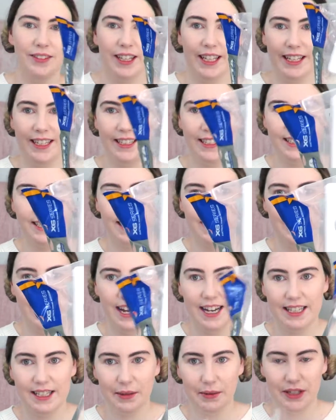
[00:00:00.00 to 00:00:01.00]
things and
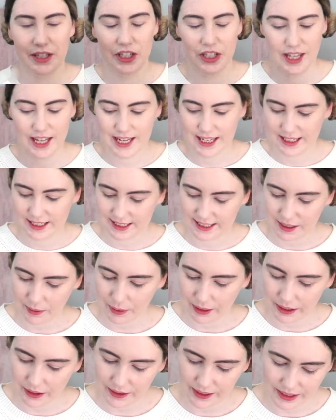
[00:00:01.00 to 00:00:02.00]
light switch things that
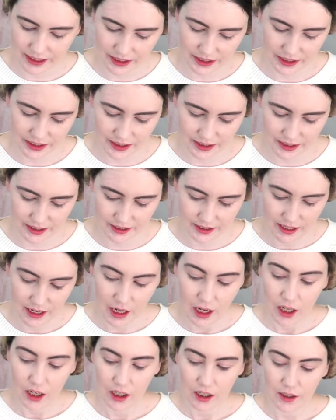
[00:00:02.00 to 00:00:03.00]
we're going to
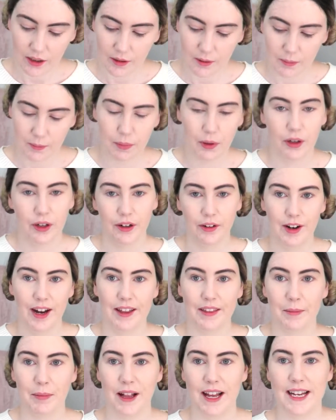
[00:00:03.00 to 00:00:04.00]
put
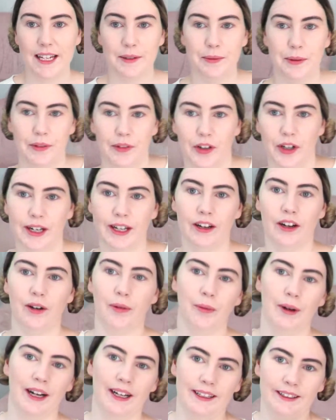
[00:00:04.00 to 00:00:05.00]
around the place. We've already got
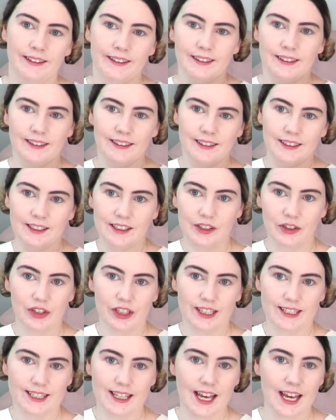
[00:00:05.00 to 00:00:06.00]
one
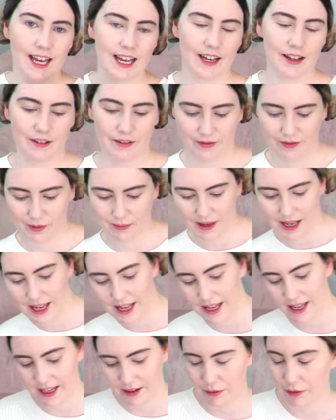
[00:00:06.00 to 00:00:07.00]
just there for
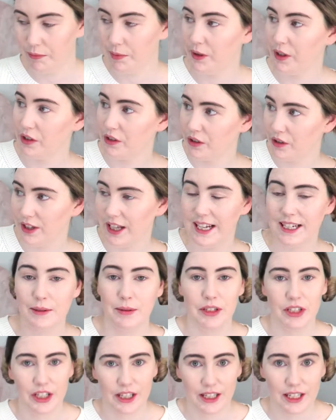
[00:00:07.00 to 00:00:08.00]
me. We put a new light
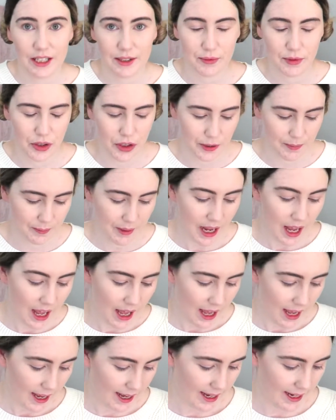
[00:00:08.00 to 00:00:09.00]
switch in this room.
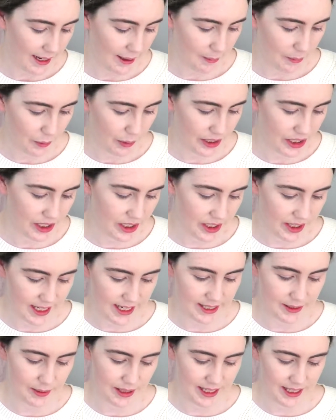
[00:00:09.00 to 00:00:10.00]
We just got
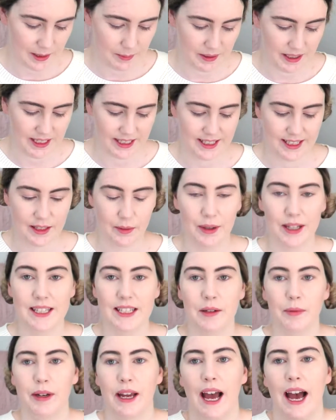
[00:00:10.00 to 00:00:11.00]
these ones because the ones
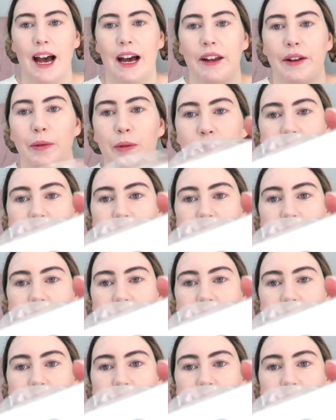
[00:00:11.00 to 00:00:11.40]
that we had were